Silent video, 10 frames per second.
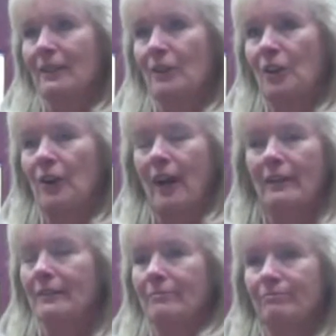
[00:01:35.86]

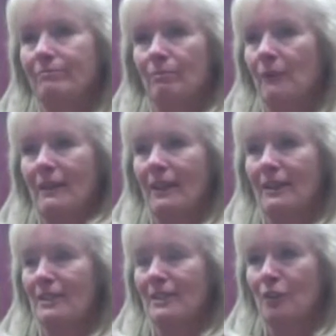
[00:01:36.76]
and it
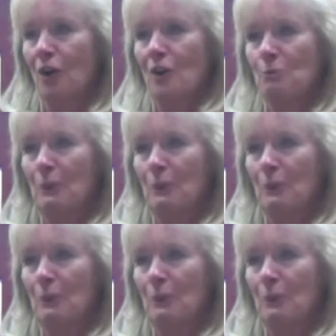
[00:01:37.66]
doesn't cause